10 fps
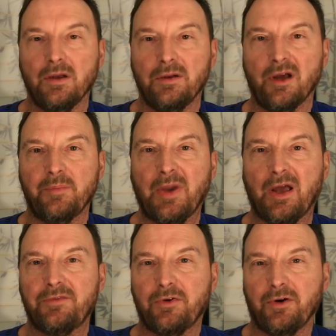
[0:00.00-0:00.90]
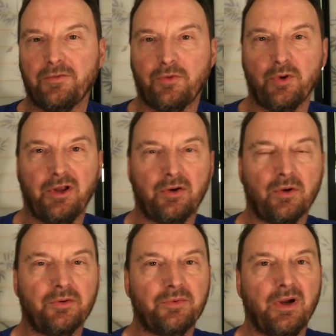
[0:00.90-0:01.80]
Not bad for a 40 year
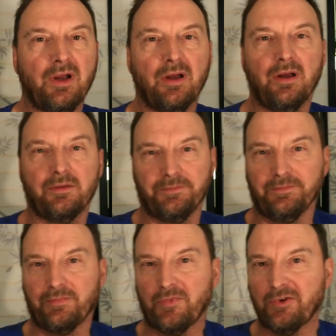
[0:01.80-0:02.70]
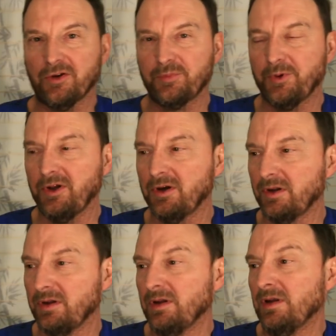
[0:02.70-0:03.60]
old rig, huh? Sounds pretty
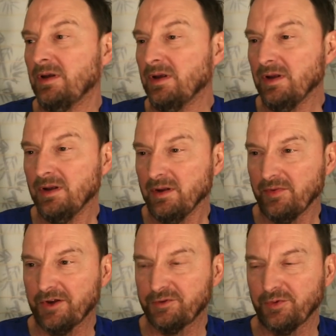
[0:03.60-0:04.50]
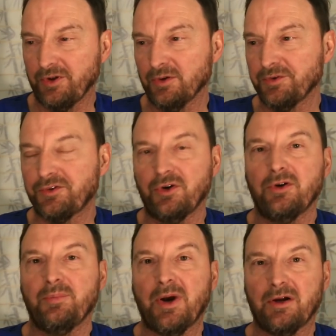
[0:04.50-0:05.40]
good. That's with the old
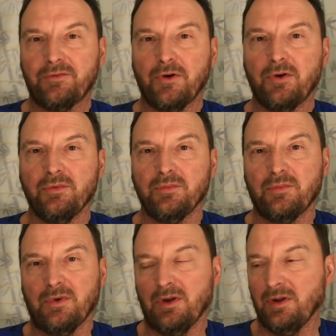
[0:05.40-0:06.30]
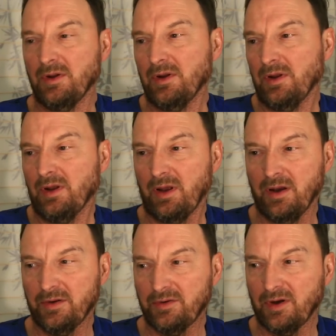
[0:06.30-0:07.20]
Turner microphone.
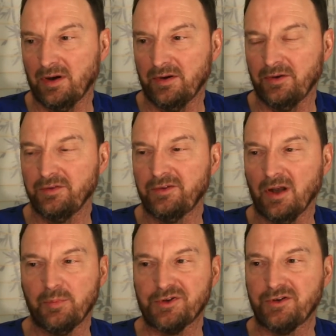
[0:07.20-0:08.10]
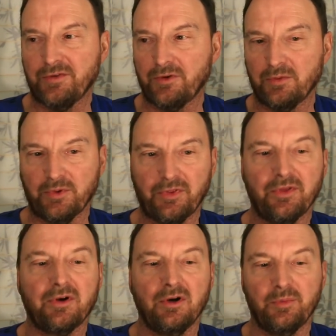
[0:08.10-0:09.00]
And uh, it doesn't sound much different with
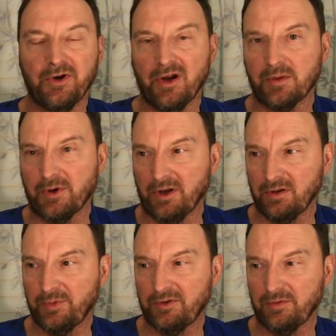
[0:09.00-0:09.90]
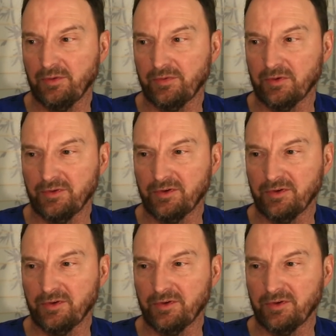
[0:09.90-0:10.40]
the Cobra Dynamike, to be truthful.